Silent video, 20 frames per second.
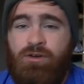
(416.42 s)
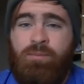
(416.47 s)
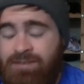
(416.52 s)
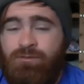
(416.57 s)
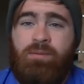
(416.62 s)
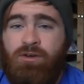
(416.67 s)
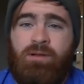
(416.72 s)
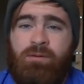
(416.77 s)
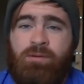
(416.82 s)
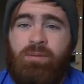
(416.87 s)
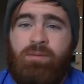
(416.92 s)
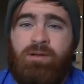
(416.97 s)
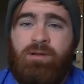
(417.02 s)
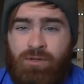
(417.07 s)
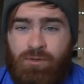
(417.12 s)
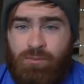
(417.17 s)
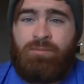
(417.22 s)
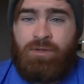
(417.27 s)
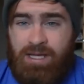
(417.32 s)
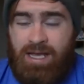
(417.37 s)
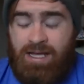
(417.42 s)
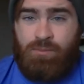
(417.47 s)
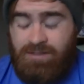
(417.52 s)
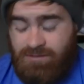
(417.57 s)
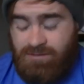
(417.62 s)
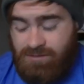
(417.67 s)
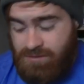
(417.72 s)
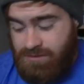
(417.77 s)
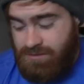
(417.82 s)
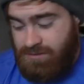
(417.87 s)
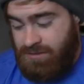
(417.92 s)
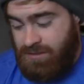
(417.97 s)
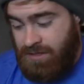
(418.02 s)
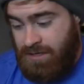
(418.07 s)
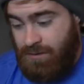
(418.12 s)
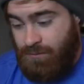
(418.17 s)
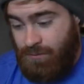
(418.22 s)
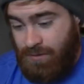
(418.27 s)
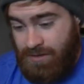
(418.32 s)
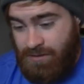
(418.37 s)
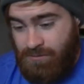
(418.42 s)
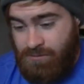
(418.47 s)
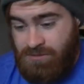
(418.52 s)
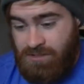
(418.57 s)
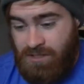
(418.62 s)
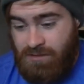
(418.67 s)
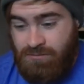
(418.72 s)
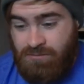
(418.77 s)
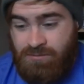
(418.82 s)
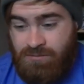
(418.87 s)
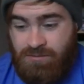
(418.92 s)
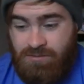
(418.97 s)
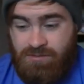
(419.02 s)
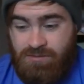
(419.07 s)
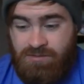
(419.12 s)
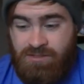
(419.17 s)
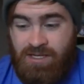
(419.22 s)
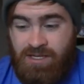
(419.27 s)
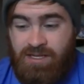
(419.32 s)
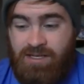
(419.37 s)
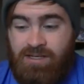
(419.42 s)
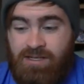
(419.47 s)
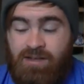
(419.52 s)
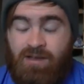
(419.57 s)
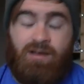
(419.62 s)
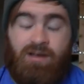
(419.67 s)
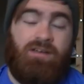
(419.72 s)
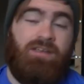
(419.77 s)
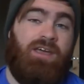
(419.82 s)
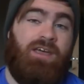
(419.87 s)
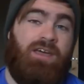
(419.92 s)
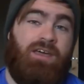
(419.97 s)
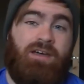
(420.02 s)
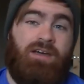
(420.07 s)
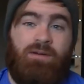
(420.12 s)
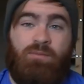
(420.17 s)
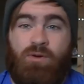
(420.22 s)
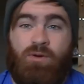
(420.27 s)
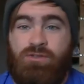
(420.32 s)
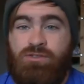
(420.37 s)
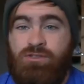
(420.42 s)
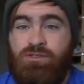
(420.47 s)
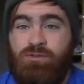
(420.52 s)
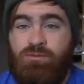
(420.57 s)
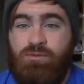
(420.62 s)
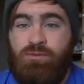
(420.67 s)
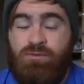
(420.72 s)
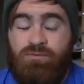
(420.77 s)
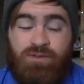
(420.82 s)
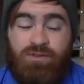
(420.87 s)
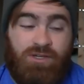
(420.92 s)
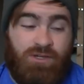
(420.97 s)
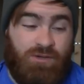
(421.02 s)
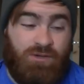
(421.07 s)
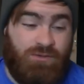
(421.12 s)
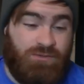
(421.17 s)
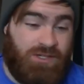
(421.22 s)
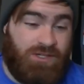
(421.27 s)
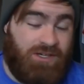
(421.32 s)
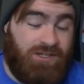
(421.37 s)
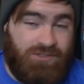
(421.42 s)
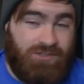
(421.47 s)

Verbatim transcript: of people come up to me on the weekend uh, when I was out saying, oh yeah, I watch YouTube videos, I